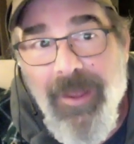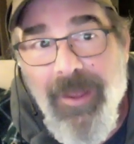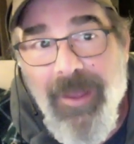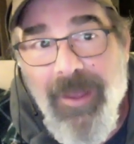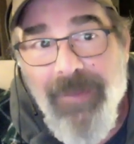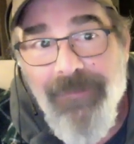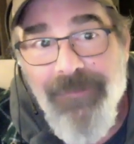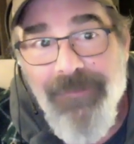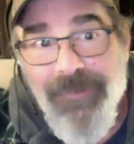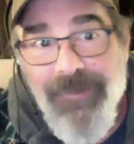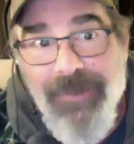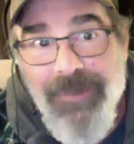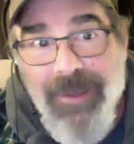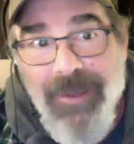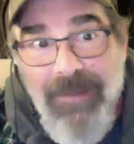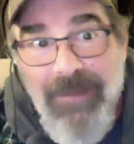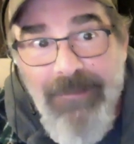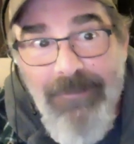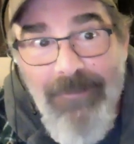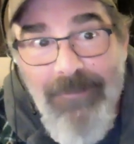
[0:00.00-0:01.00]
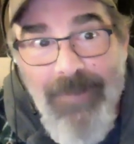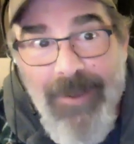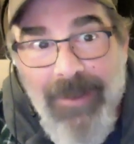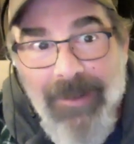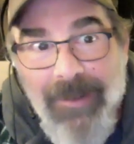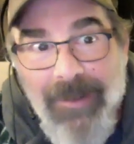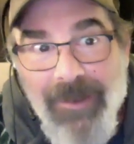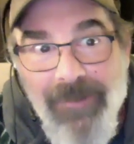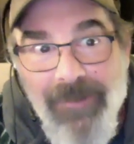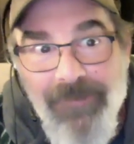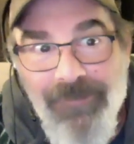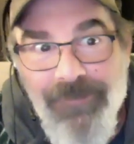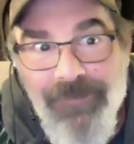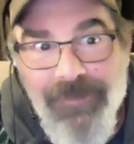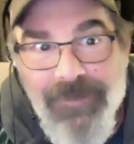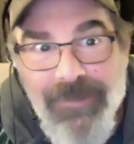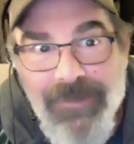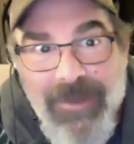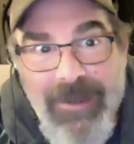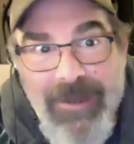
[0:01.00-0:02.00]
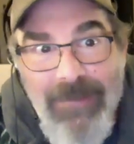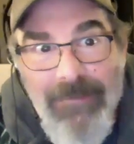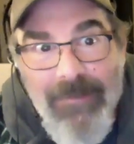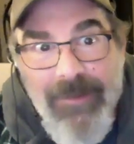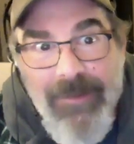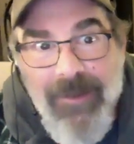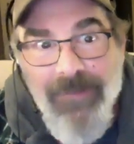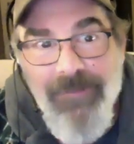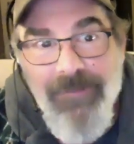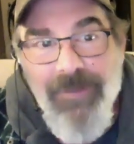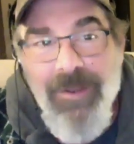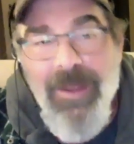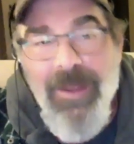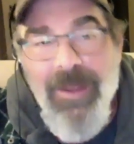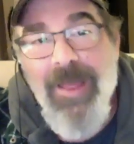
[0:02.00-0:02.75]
as they came and left and came and left,